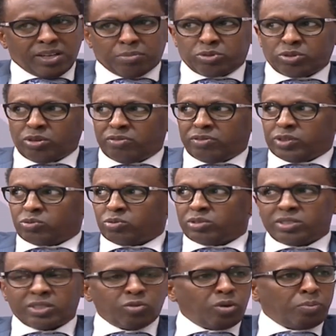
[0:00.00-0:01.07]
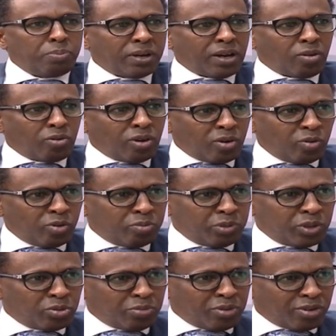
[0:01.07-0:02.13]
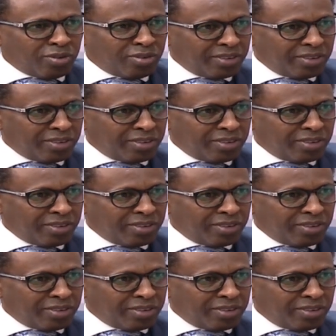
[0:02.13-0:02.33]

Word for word: I'm sure if he's watching, he will pick a quarrel with me tomorrow.